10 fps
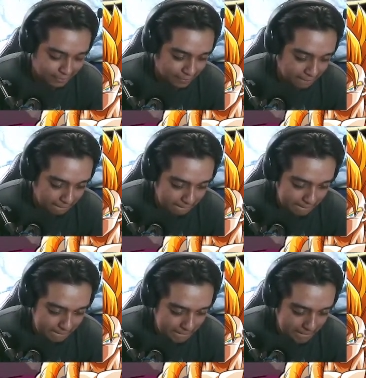
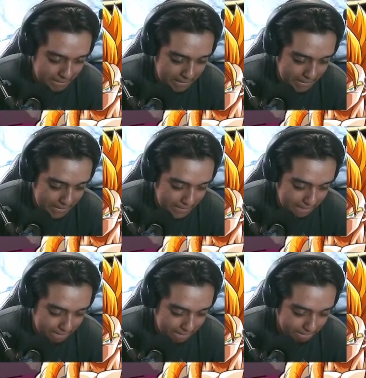
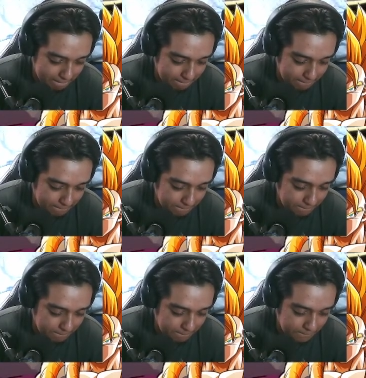
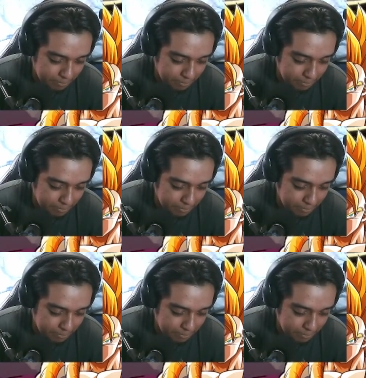[no speech]